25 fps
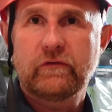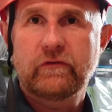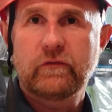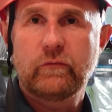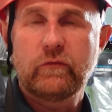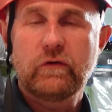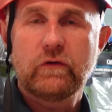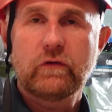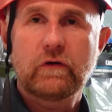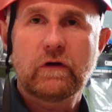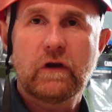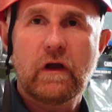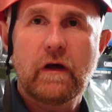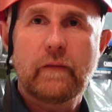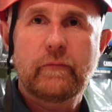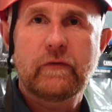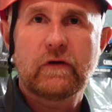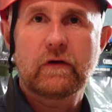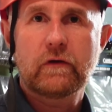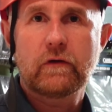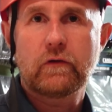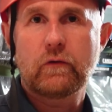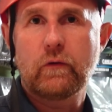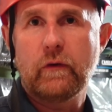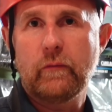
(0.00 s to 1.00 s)
some new climbing
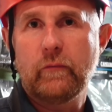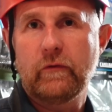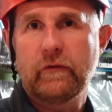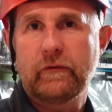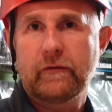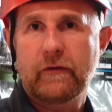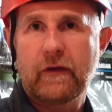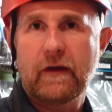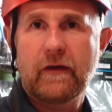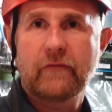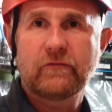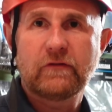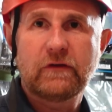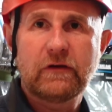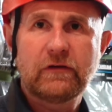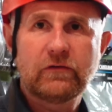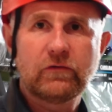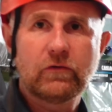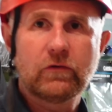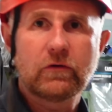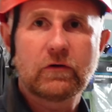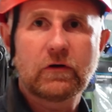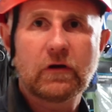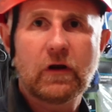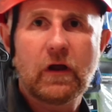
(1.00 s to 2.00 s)
equipment. They have an
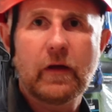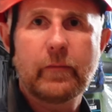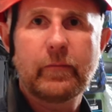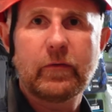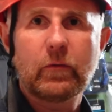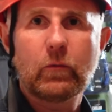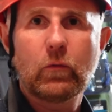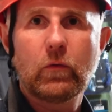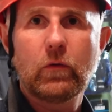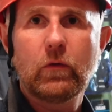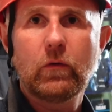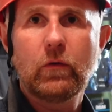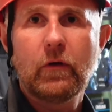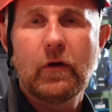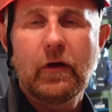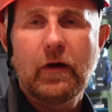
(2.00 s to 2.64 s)
indoor climbing wall